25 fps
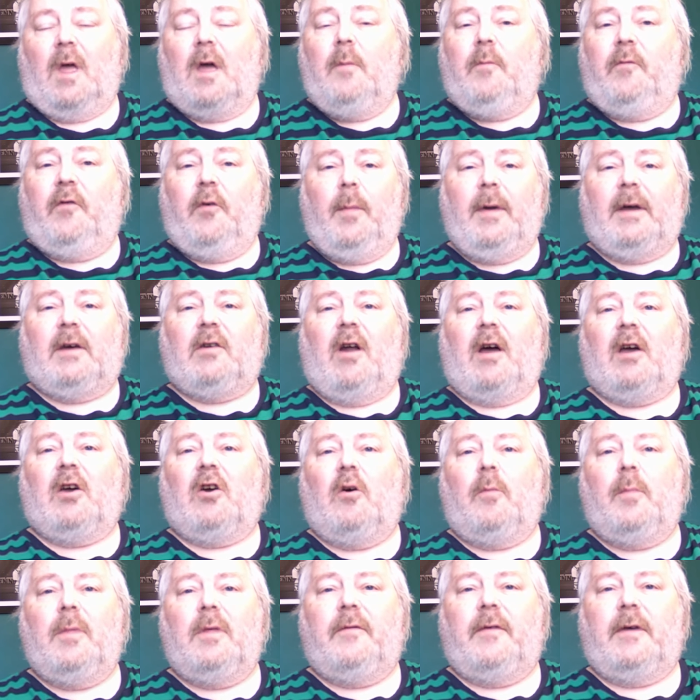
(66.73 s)
Before we crack
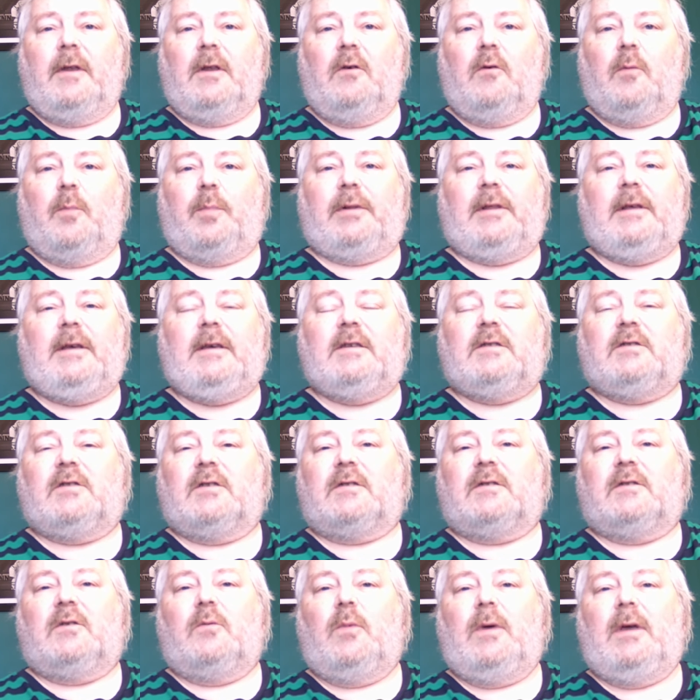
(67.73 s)
on with the video, please
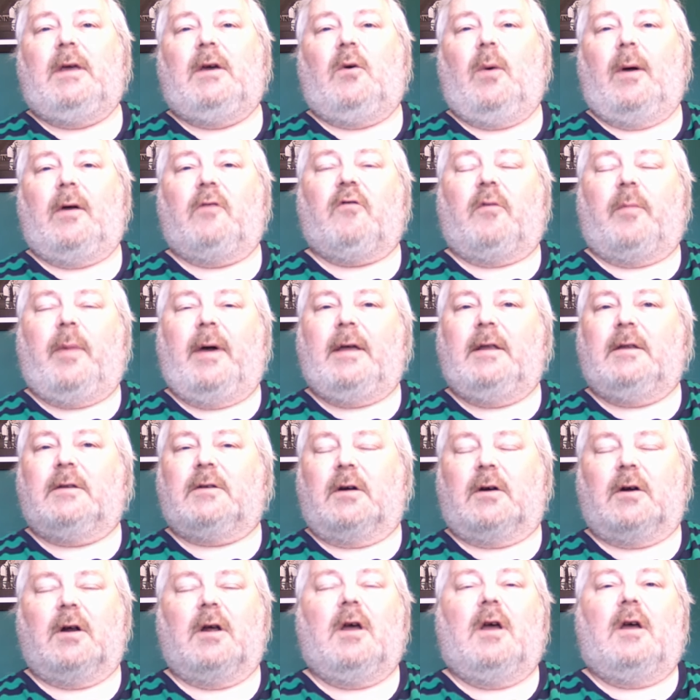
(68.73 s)
just a wee quick
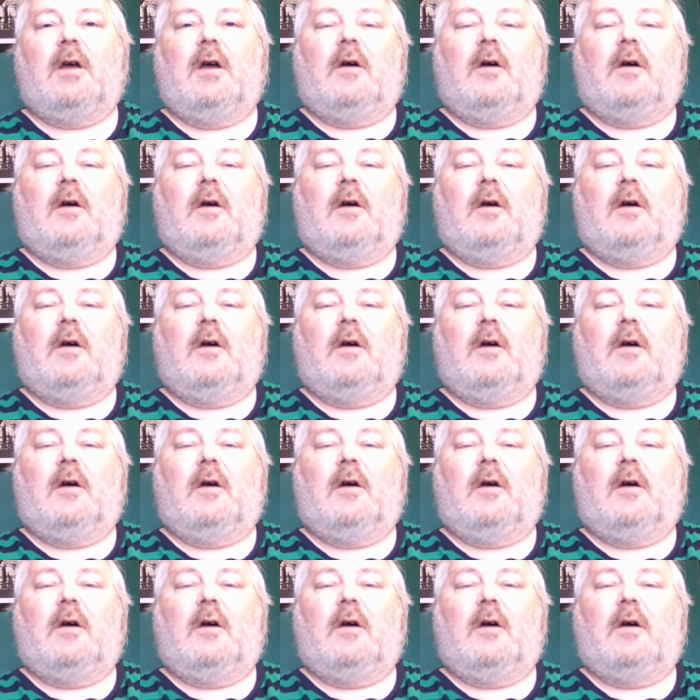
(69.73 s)
reminder